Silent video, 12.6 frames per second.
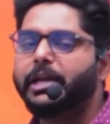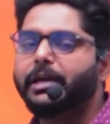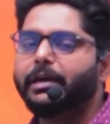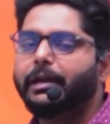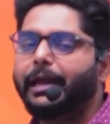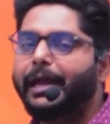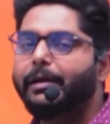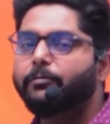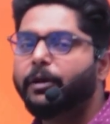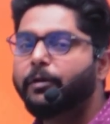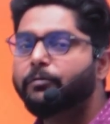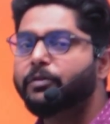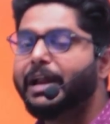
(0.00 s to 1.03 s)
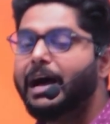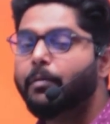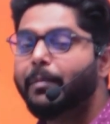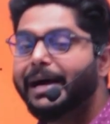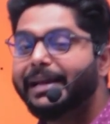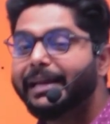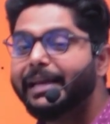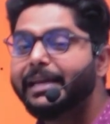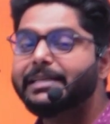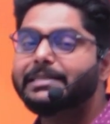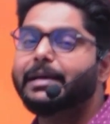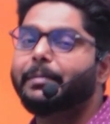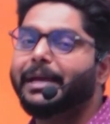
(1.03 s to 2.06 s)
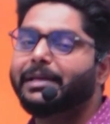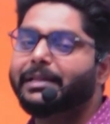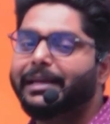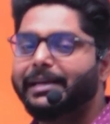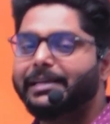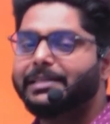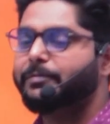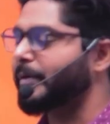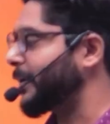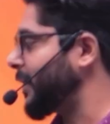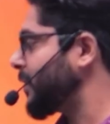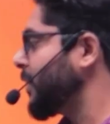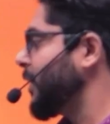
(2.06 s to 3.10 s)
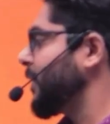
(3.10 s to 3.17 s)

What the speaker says: here. If Nachbarin is coming, then it is feminine.